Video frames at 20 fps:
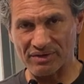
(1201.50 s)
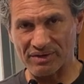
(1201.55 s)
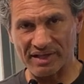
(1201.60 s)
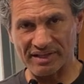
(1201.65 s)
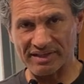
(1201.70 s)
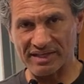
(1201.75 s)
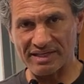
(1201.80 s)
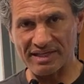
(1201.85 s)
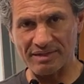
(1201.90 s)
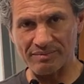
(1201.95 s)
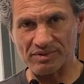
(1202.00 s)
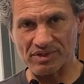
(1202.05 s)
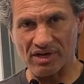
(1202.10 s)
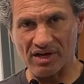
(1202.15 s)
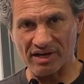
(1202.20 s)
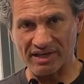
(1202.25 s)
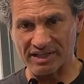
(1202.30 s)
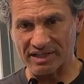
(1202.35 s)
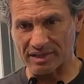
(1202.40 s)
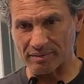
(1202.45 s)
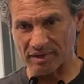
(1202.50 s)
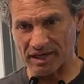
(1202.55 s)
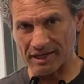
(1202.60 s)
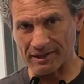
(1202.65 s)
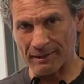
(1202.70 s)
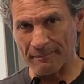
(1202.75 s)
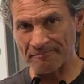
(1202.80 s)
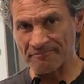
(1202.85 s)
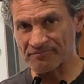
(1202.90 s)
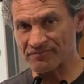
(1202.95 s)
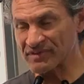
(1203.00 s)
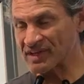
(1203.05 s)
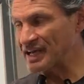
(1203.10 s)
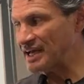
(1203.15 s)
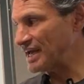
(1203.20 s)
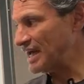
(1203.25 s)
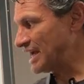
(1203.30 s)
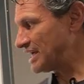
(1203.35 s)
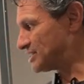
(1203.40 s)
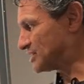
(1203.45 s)
that they keep talking about.
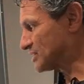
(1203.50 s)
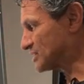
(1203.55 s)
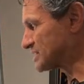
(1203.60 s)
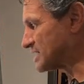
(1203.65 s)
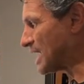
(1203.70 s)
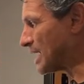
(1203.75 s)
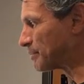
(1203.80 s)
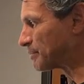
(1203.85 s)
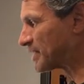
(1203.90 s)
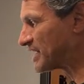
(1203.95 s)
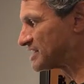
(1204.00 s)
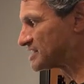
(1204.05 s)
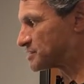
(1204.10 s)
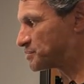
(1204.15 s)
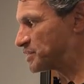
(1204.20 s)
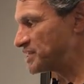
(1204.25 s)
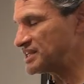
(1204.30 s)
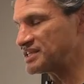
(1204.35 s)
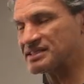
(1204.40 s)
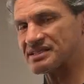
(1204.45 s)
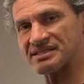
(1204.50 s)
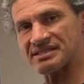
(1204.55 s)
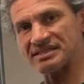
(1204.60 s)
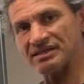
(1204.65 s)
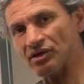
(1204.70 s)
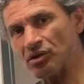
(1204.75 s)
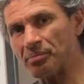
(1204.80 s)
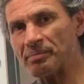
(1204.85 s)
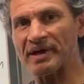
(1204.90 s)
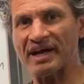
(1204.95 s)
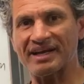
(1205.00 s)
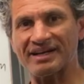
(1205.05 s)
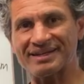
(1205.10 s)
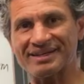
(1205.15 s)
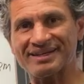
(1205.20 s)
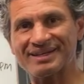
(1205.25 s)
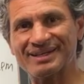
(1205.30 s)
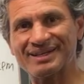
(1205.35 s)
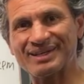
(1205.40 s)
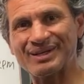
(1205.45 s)
And your top end speed is still
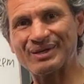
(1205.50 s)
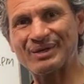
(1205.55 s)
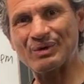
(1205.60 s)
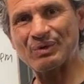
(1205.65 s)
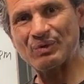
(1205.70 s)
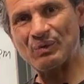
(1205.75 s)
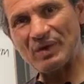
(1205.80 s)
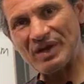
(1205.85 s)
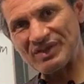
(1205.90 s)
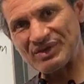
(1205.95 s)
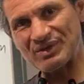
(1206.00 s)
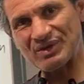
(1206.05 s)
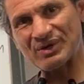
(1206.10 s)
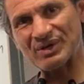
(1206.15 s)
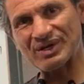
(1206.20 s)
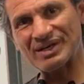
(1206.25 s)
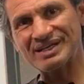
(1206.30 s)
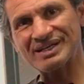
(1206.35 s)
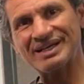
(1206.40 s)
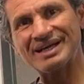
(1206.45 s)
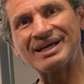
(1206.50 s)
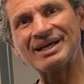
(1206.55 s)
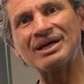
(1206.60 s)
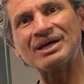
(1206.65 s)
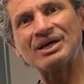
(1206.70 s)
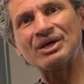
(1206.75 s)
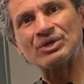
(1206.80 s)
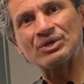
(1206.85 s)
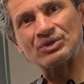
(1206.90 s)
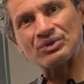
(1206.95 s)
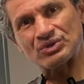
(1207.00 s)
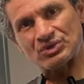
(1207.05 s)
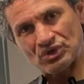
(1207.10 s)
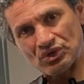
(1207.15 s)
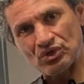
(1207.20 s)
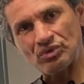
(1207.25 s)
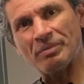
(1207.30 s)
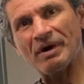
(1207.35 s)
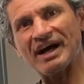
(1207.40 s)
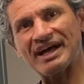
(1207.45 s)
better with your
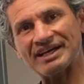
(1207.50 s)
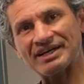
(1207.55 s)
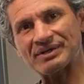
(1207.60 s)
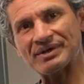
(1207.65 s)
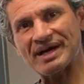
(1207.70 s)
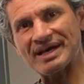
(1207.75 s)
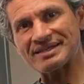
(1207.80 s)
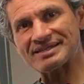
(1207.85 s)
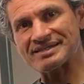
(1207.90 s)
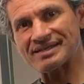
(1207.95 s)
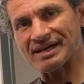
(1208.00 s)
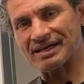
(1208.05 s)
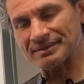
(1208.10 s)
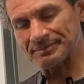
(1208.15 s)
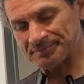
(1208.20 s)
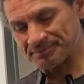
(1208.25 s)
2x crankset.